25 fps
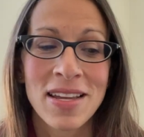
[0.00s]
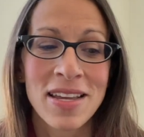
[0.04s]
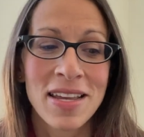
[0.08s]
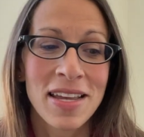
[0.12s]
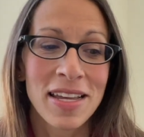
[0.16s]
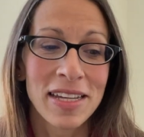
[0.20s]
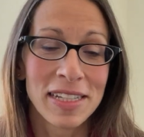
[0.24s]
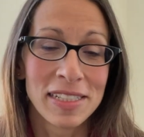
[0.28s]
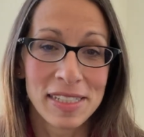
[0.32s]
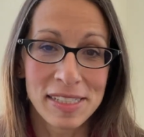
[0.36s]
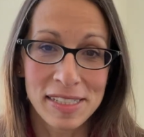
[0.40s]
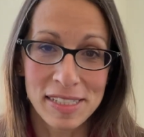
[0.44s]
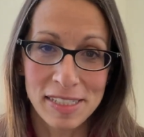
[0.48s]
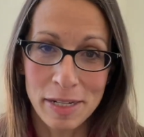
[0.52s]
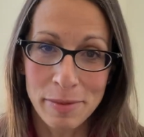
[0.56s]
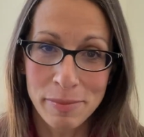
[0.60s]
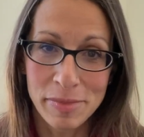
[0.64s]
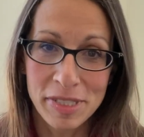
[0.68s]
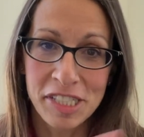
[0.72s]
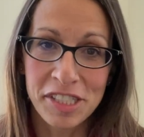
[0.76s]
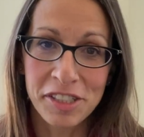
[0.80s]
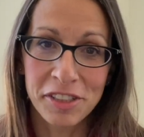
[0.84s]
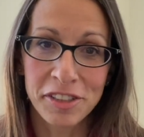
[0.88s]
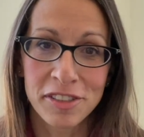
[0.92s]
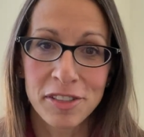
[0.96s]
and some
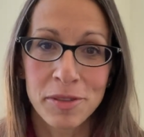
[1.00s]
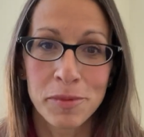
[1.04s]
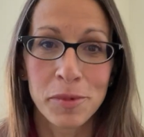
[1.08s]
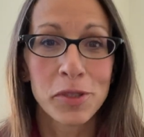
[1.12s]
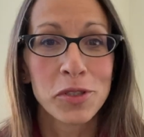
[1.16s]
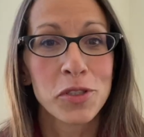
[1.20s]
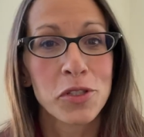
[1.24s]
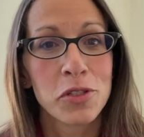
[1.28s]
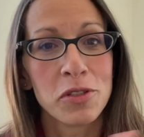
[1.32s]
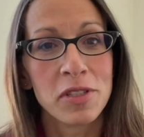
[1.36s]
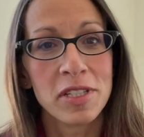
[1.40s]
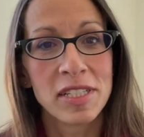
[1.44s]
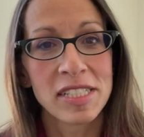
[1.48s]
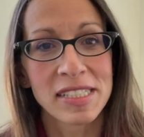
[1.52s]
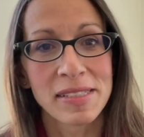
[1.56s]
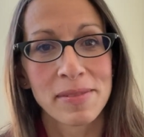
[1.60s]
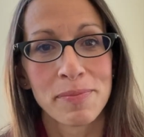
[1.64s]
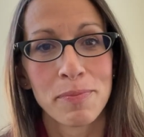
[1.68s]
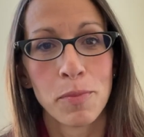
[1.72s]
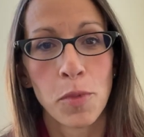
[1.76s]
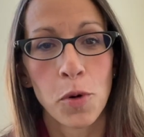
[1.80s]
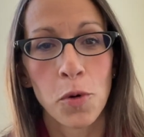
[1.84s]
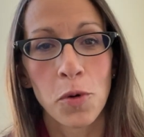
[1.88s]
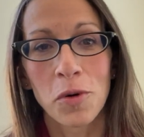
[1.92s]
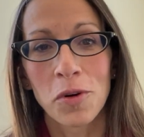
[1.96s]
children will do this
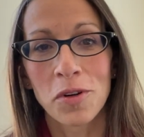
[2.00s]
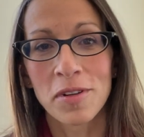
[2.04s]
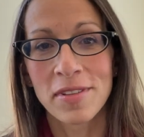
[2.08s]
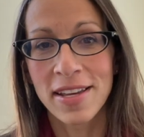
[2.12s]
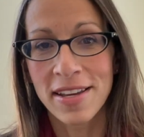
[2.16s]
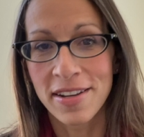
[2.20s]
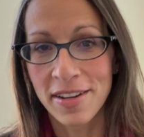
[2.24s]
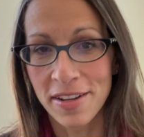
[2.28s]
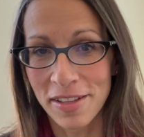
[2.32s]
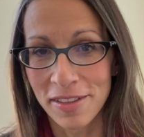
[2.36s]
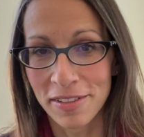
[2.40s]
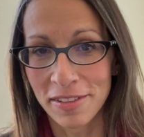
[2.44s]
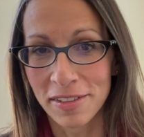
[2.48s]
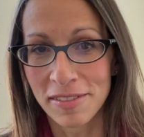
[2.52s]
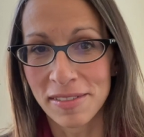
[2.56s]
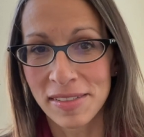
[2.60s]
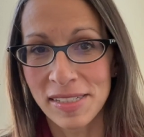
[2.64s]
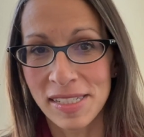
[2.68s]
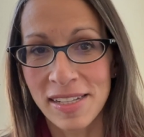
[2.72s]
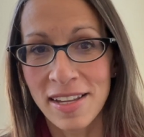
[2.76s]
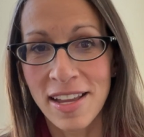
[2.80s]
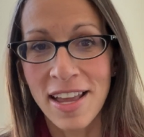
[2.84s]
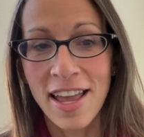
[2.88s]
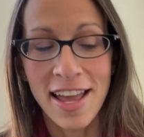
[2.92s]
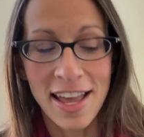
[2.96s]
more than others,
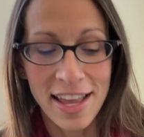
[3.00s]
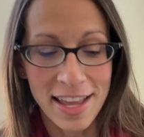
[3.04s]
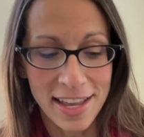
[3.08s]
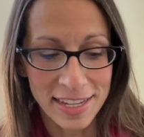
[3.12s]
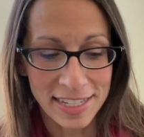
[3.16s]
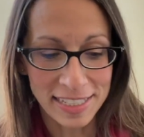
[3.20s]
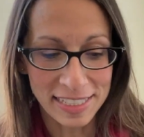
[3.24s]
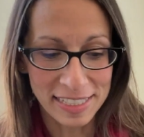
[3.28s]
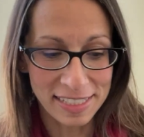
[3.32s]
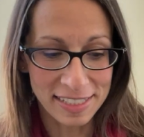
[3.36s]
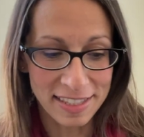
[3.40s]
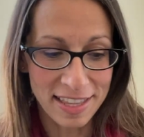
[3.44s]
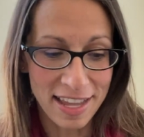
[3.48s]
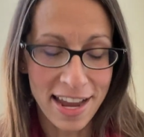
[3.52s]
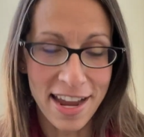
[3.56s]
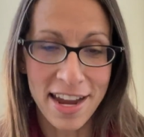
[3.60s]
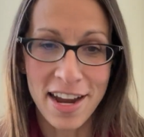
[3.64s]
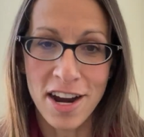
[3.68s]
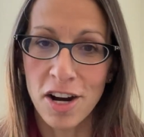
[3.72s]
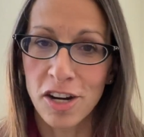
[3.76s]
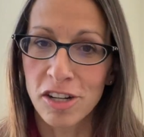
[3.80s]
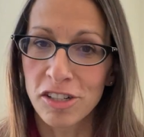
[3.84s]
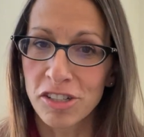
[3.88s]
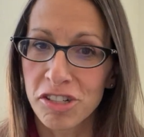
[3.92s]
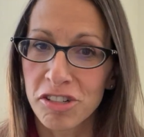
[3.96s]
is they
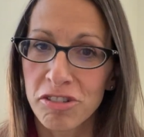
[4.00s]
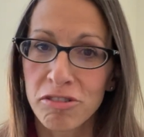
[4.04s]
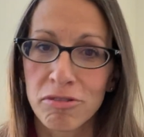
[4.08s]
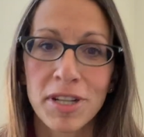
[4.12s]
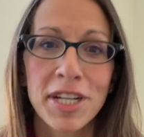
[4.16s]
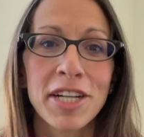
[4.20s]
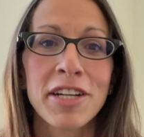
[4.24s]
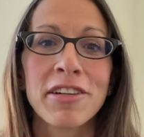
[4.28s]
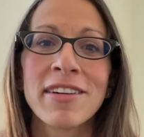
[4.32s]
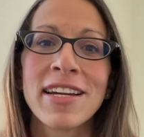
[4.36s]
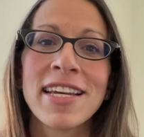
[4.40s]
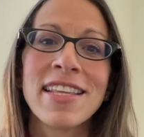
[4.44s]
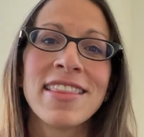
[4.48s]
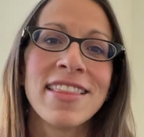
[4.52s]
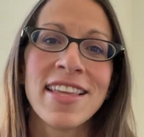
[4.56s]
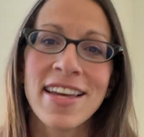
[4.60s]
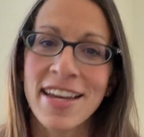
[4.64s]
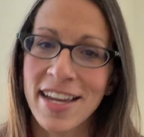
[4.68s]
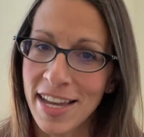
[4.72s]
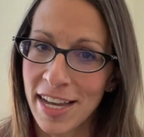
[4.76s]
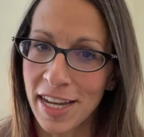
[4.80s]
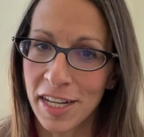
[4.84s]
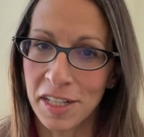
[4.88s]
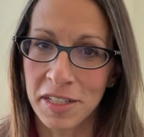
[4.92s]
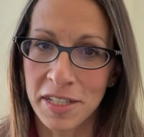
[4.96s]
are triggering the
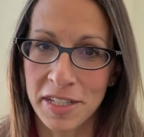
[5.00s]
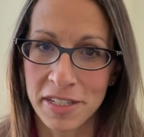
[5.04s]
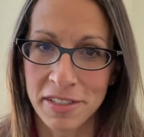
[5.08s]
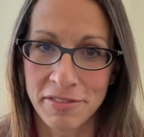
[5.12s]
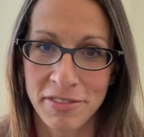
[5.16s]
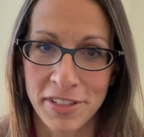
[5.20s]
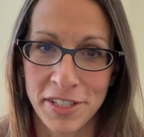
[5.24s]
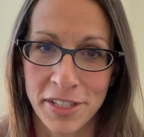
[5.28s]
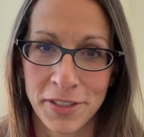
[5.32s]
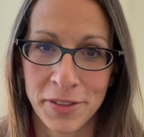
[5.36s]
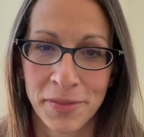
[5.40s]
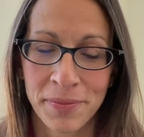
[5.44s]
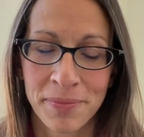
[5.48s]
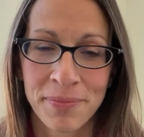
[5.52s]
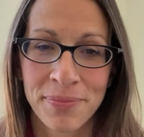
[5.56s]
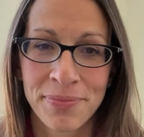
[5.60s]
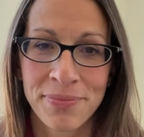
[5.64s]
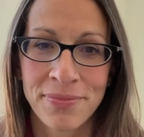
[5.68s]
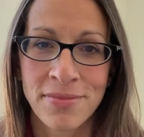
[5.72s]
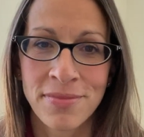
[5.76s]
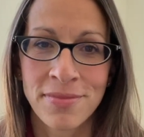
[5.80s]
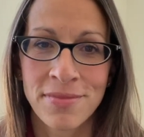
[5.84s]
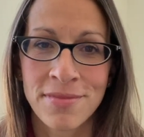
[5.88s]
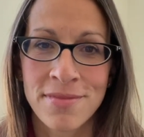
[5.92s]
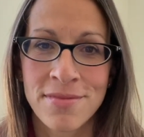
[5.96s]
hell out of you.
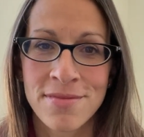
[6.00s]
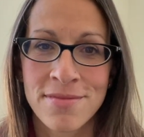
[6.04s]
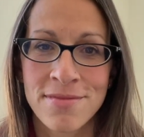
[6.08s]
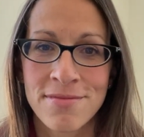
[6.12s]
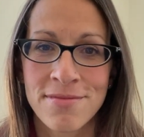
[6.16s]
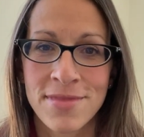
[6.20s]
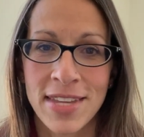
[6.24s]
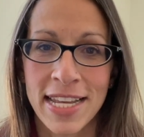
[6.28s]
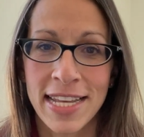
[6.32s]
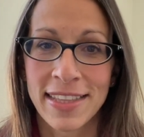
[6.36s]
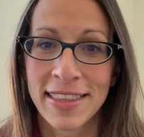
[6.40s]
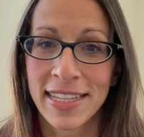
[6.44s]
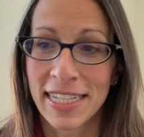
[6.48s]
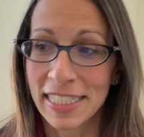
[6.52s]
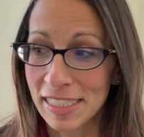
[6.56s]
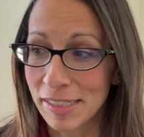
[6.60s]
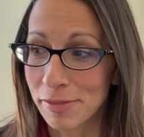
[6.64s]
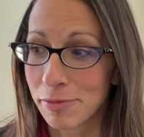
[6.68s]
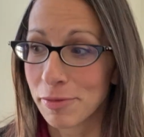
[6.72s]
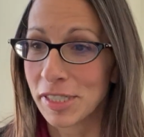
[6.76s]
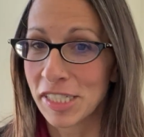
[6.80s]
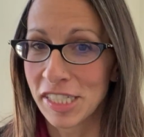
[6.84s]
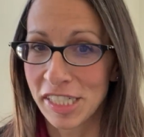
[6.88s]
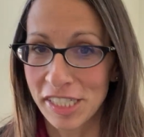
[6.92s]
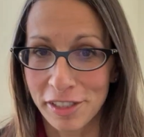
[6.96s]
And that's
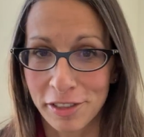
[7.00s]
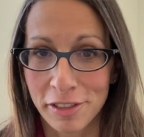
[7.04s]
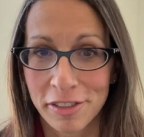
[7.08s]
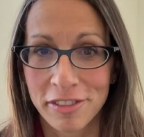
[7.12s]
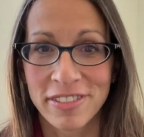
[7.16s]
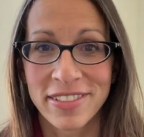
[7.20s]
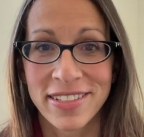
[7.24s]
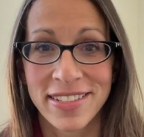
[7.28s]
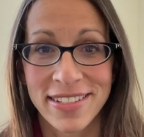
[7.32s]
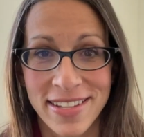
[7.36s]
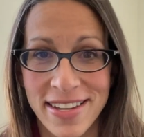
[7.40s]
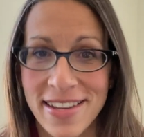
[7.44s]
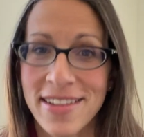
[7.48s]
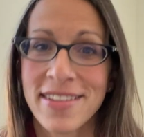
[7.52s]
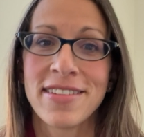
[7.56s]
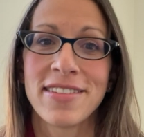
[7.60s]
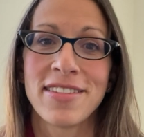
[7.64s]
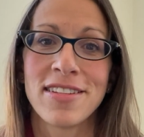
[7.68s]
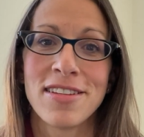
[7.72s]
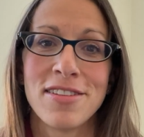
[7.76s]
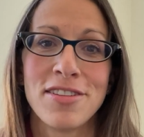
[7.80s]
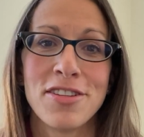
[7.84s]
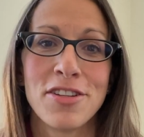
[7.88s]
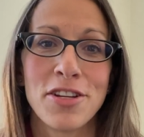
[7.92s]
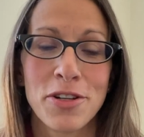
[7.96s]
what children tend
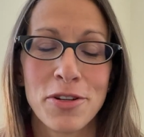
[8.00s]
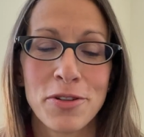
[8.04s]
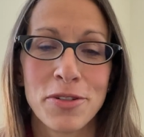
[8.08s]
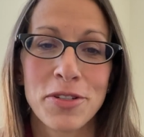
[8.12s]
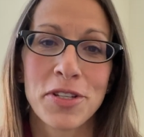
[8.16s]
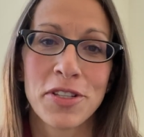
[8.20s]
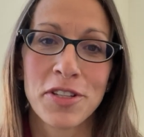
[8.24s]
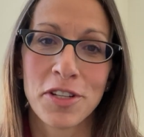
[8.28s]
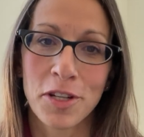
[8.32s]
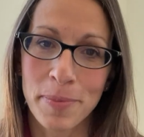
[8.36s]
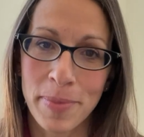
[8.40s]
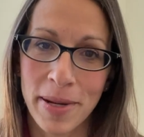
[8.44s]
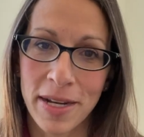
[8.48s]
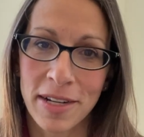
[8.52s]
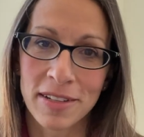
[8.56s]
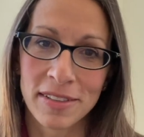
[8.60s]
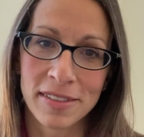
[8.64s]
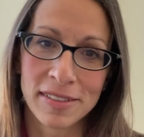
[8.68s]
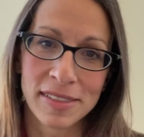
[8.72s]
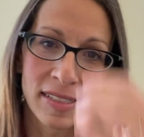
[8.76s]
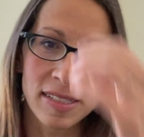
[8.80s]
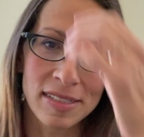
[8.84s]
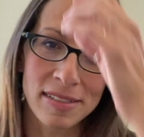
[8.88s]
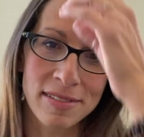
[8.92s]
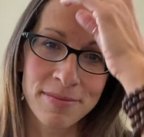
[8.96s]
to do to their
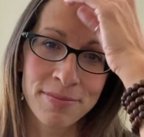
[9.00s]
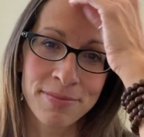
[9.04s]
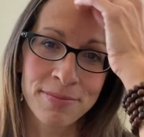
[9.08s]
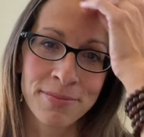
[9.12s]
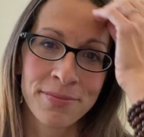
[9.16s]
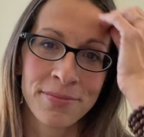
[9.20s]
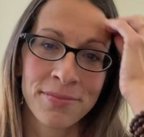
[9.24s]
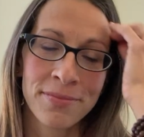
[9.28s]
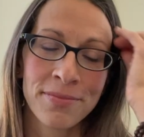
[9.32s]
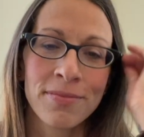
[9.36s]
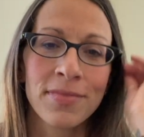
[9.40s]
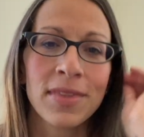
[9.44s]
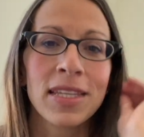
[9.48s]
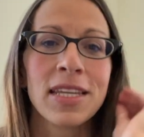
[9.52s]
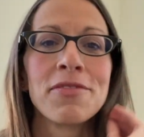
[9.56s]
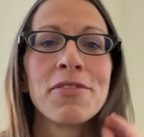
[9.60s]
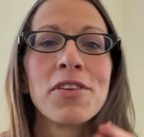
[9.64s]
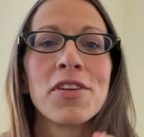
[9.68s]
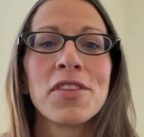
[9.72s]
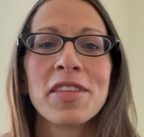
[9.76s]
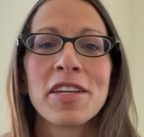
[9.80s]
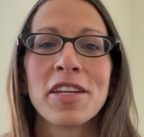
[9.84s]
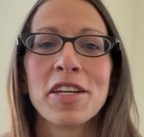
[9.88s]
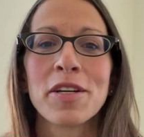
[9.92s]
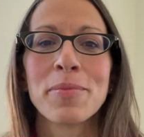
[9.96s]
parents. If you
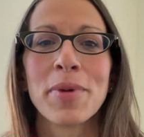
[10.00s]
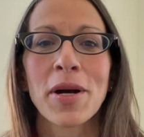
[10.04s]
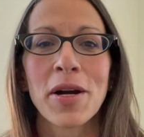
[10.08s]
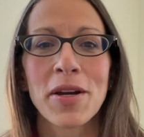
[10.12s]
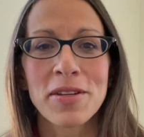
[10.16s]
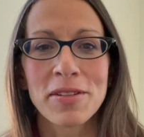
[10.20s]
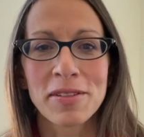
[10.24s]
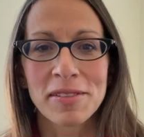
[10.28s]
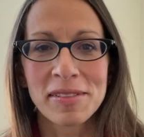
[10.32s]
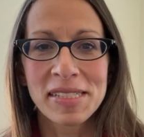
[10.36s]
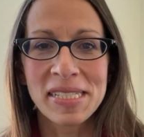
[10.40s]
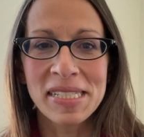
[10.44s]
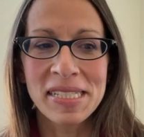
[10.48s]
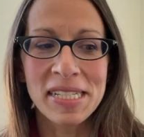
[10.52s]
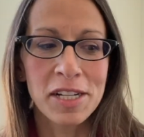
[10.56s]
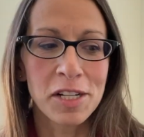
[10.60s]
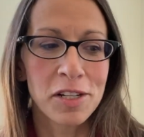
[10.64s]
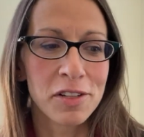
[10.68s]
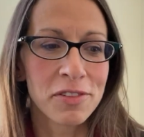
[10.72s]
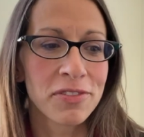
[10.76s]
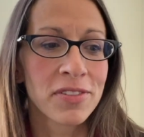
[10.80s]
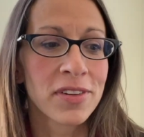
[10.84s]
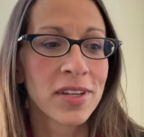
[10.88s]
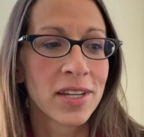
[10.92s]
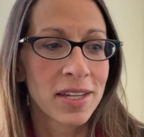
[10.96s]
think about
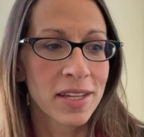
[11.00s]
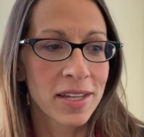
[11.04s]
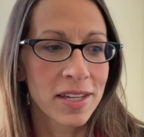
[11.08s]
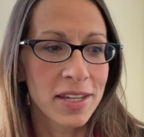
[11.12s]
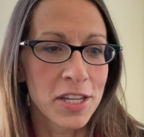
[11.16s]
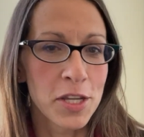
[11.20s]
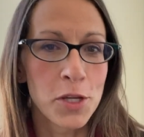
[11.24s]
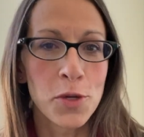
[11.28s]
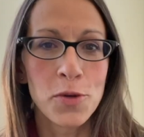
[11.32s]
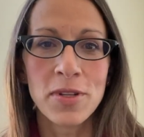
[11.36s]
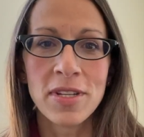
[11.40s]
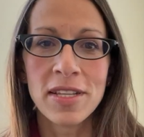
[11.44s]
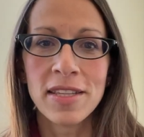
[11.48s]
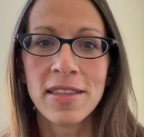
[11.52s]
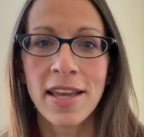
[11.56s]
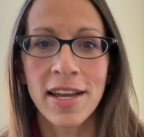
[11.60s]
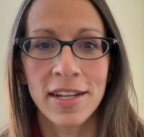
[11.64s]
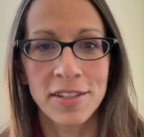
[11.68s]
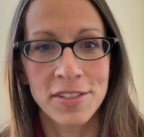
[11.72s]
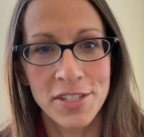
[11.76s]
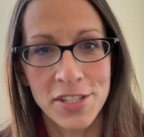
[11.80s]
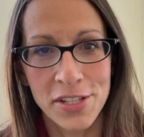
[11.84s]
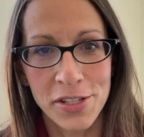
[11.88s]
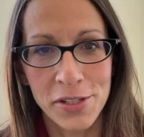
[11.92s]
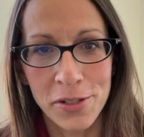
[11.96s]
yourself, you did
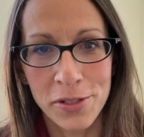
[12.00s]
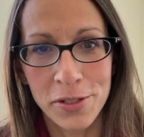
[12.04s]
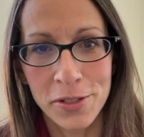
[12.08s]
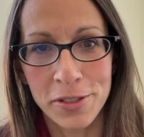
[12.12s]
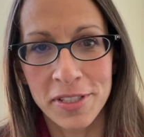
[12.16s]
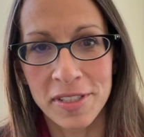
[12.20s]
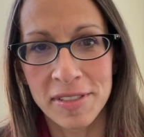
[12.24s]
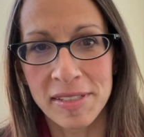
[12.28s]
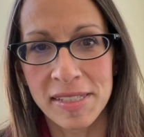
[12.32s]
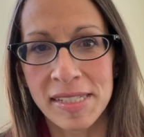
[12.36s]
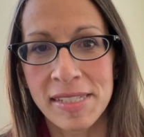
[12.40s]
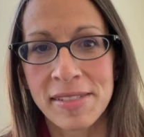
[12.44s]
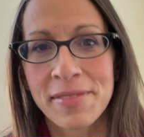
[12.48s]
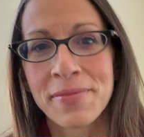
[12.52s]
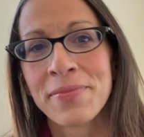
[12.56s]
that to yours.